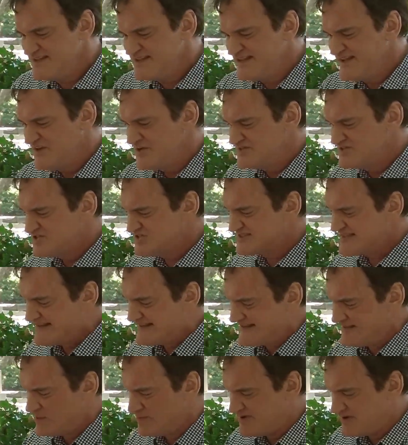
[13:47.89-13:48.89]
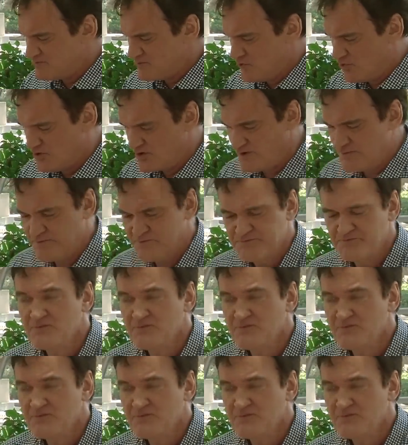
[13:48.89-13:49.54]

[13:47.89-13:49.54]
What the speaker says: geared just a little bit more